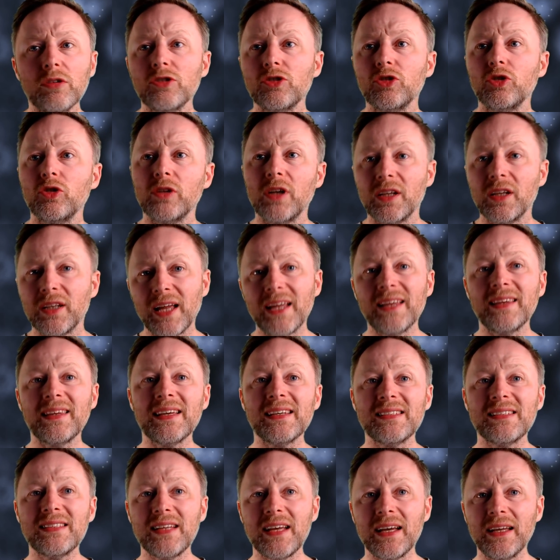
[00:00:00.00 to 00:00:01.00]
so the lid
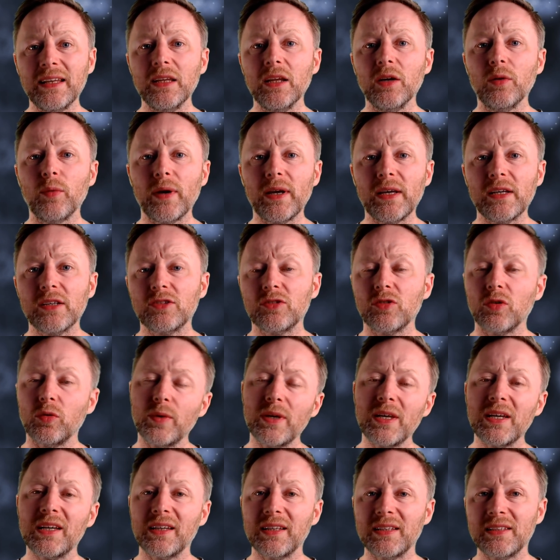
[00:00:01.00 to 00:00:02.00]
isn't in the way so
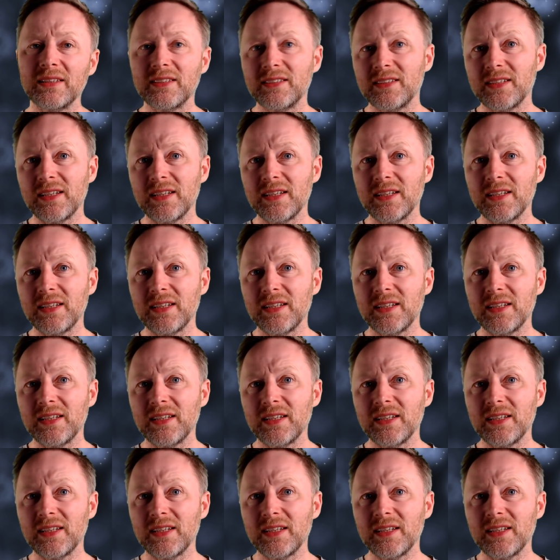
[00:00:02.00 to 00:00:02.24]
we can